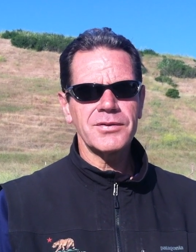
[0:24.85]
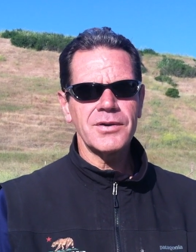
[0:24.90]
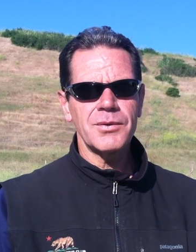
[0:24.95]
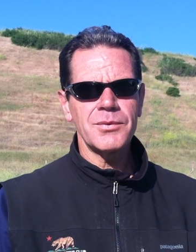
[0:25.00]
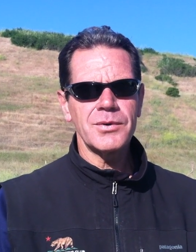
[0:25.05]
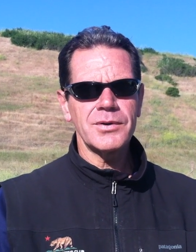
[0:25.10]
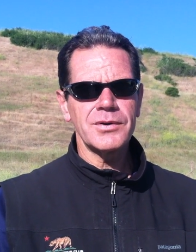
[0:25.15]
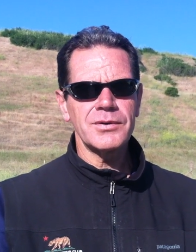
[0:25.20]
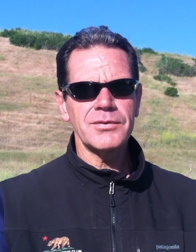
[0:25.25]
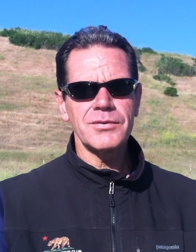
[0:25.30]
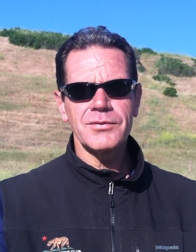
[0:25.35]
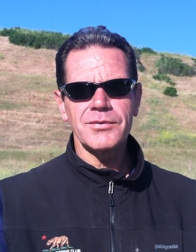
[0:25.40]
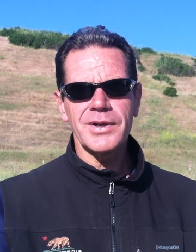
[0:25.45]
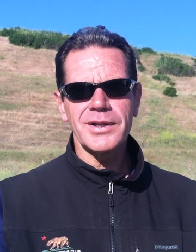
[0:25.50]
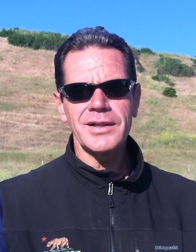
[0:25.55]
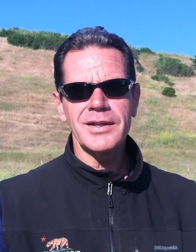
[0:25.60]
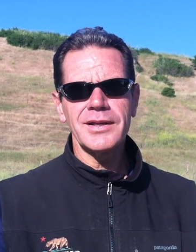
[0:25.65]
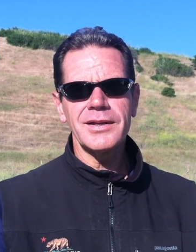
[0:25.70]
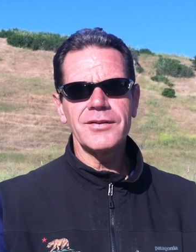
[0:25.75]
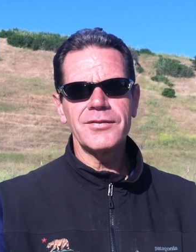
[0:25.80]
So we're
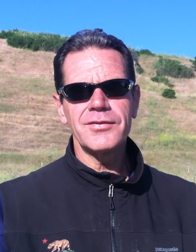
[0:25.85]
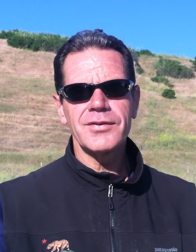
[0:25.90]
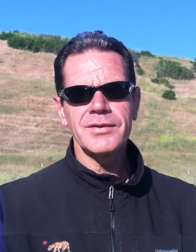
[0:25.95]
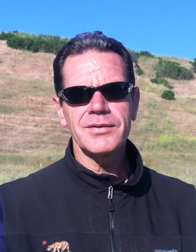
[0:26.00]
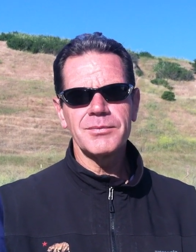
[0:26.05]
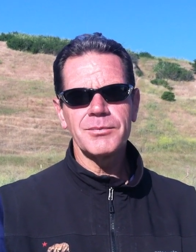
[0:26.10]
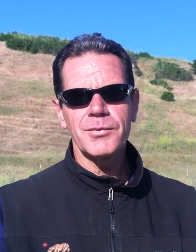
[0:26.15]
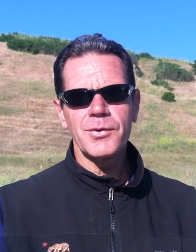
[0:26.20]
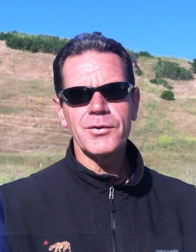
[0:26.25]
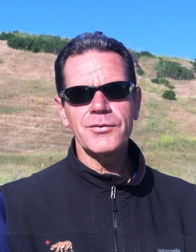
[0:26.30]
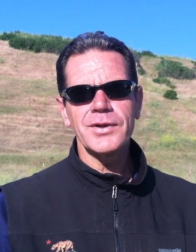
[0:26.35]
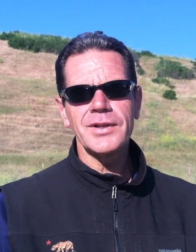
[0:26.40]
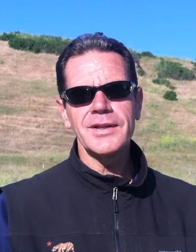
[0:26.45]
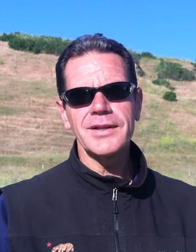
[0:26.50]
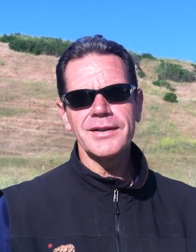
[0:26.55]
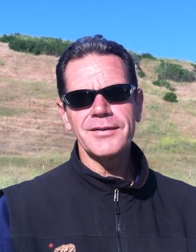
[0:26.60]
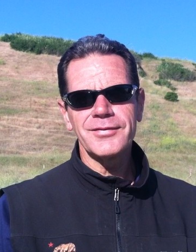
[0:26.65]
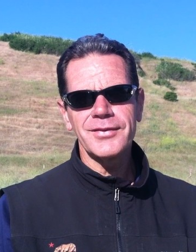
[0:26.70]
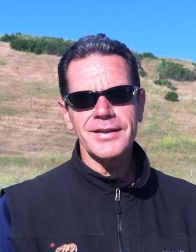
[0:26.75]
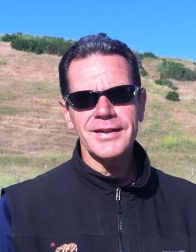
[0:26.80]
relieved, more
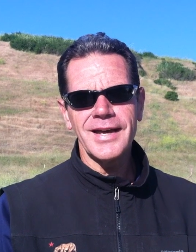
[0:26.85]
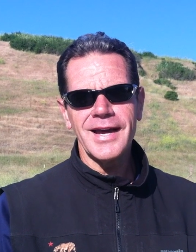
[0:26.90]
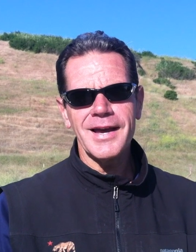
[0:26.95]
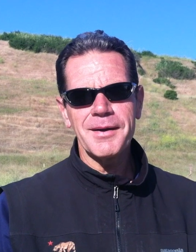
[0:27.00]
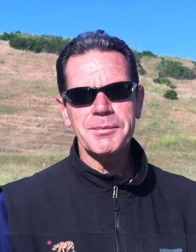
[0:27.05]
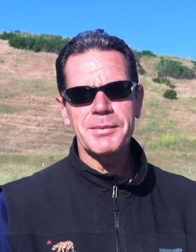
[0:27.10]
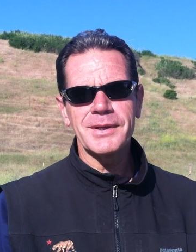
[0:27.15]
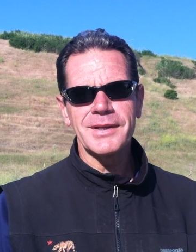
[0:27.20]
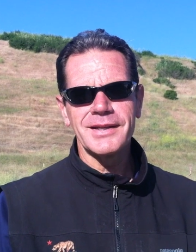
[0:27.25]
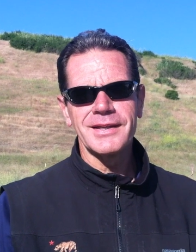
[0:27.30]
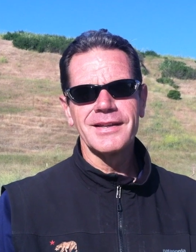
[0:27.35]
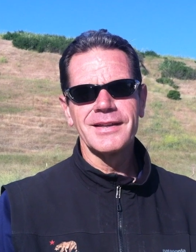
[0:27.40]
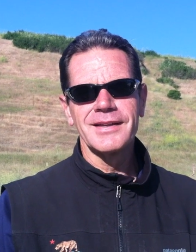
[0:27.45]
relieved than happy.